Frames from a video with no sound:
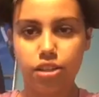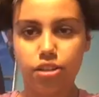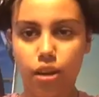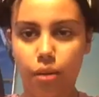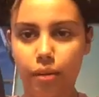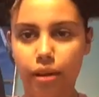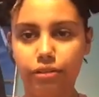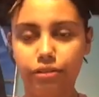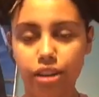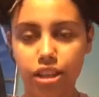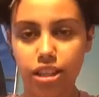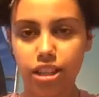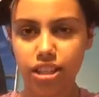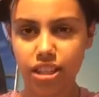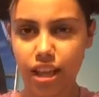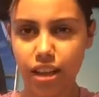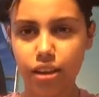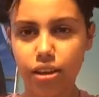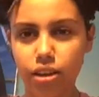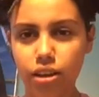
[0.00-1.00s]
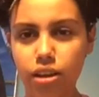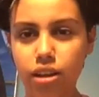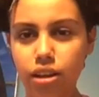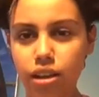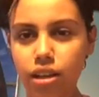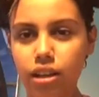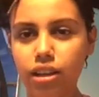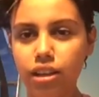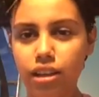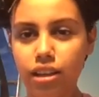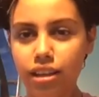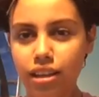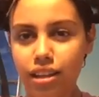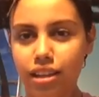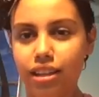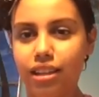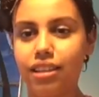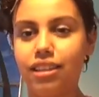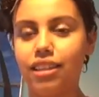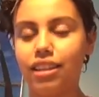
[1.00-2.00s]
saw my face. He's like,
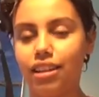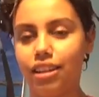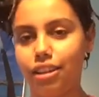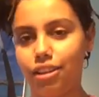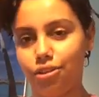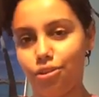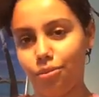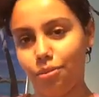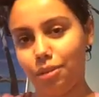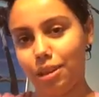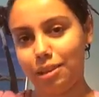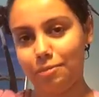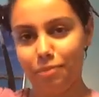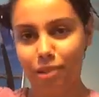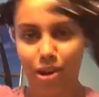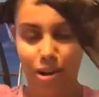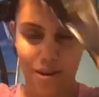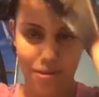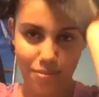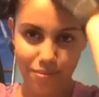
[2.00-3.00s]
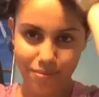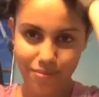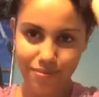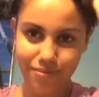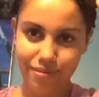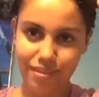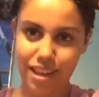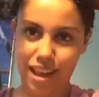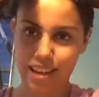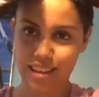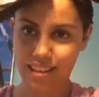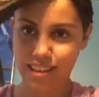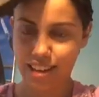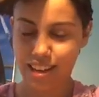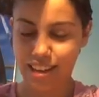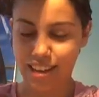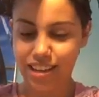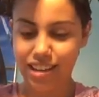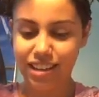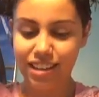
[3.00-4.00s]
and then he told my mom that
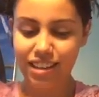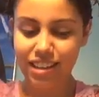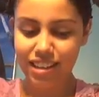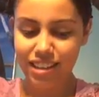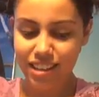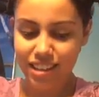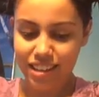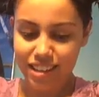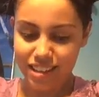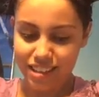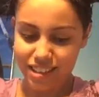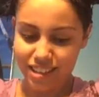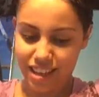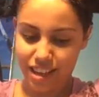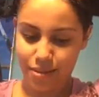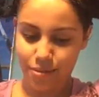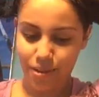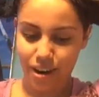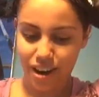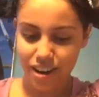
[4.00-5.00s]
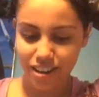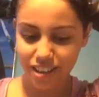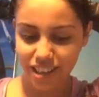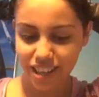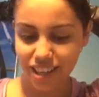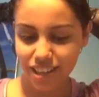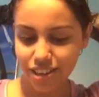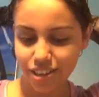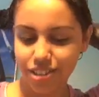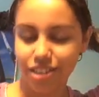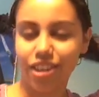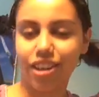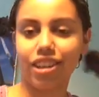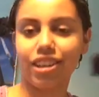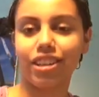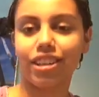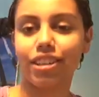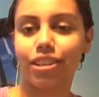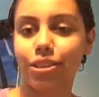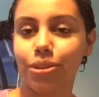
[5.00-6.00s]
day. It's like, "Why are you letting your
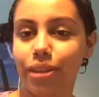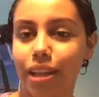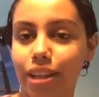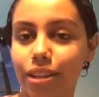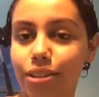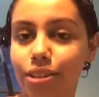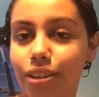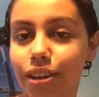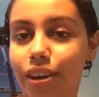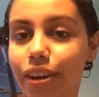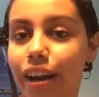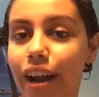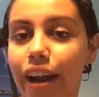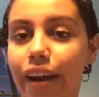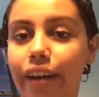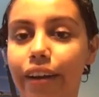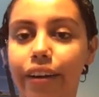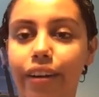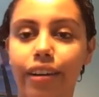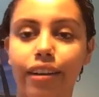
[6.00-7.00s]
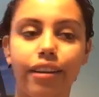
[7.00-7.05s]
daughter do that to her hair?"